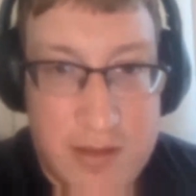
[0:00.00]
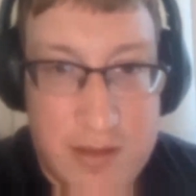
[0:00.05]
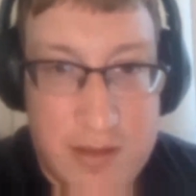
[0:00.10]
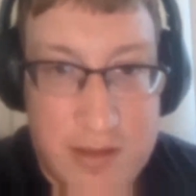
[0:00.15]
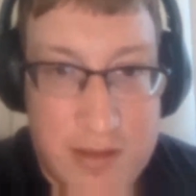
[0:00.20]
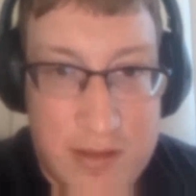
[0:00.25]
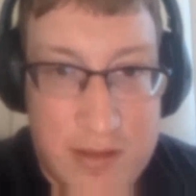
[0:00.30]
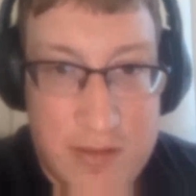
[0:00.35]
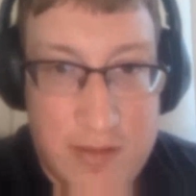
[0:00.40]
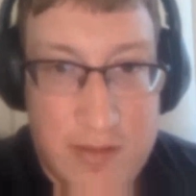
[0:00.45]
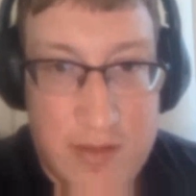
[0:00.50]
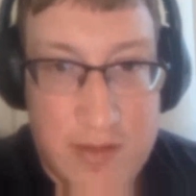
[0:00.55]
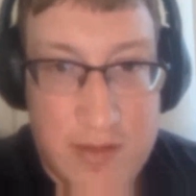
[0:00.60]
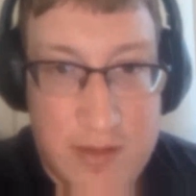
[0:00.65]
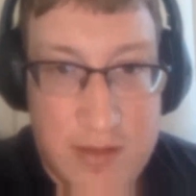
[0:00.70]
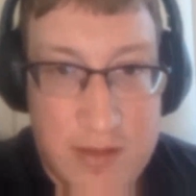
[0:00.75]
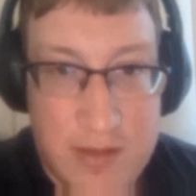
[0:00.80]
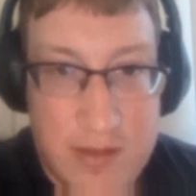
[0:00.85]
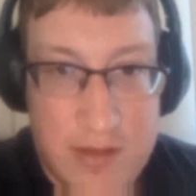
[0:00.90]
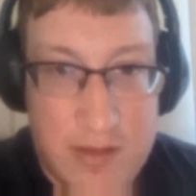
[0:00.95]

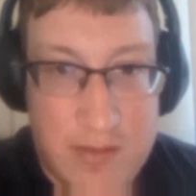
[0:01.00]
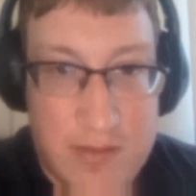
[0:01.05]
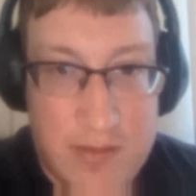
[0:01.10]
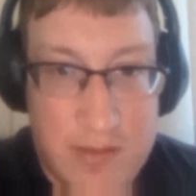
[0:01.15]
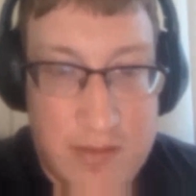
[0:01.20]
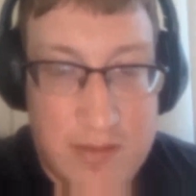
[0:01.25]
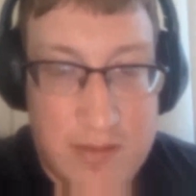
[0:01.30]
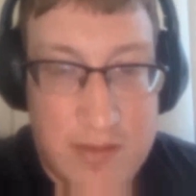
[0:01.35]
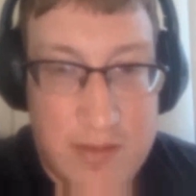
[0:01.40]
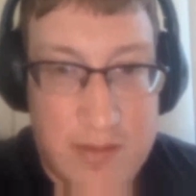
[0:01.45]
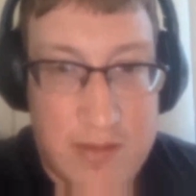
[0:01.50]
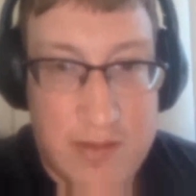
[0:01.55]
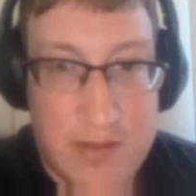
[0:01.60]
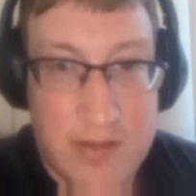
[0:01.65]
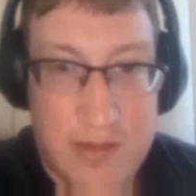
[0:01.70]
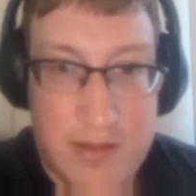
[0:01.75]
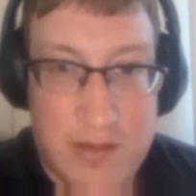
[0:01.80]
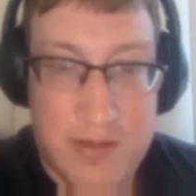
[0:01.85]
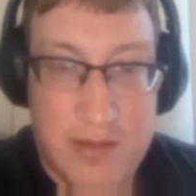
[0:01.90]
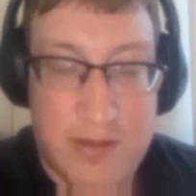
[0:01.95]

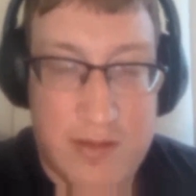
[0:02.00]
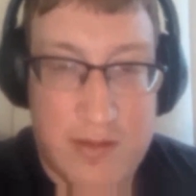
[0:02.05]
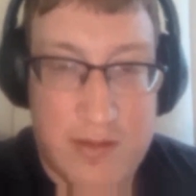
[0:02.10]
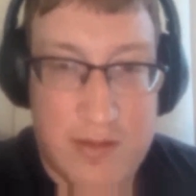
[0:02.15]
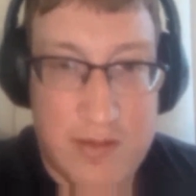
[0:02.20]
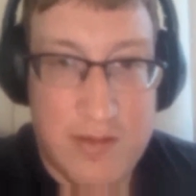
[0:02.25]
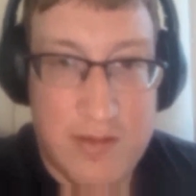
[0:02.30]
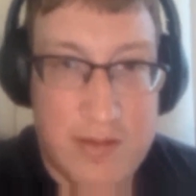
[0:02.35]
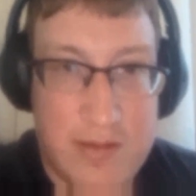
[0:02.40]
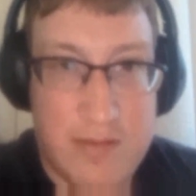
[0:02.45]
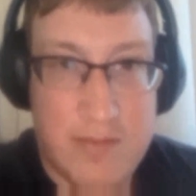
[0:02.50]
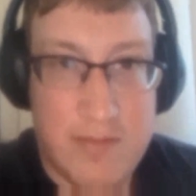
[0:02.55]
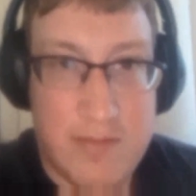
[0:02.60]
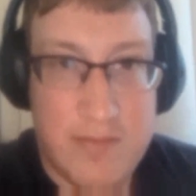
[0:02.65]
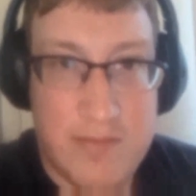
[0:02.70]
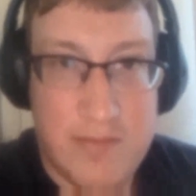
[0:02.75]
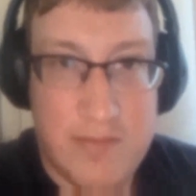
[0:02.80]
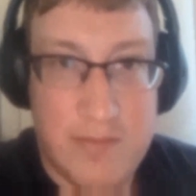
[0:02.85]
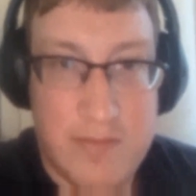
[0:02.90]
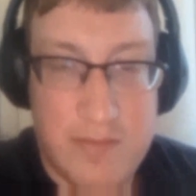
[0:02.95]

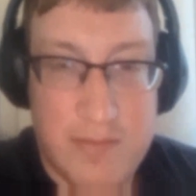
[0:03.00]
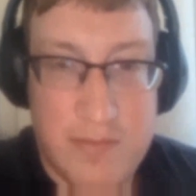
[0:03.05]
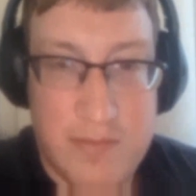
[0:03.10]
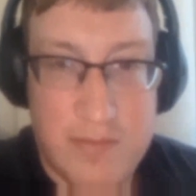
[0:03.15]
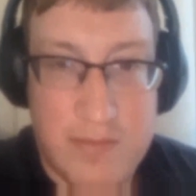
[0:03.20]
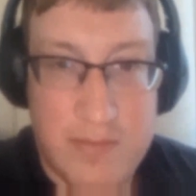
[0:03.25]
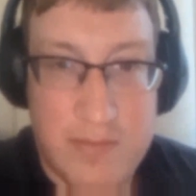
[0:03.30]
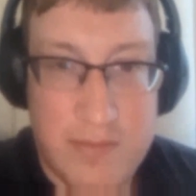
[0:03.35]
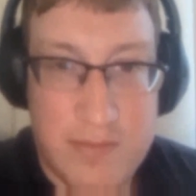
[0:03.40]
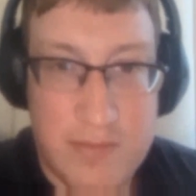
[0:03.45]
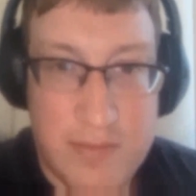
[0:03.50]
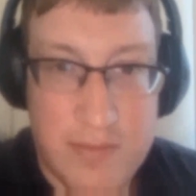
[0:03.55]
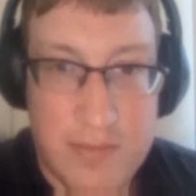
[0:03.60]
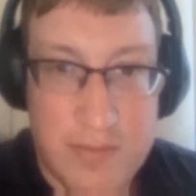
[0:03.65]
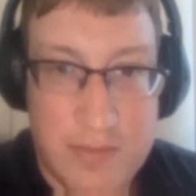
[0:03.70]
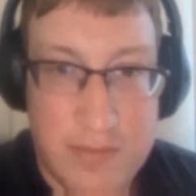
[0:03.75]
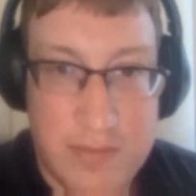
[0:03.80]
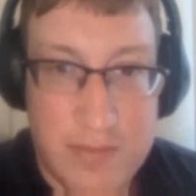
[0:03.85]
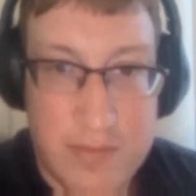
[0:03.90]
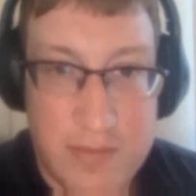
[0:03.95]
The person shown says nothing.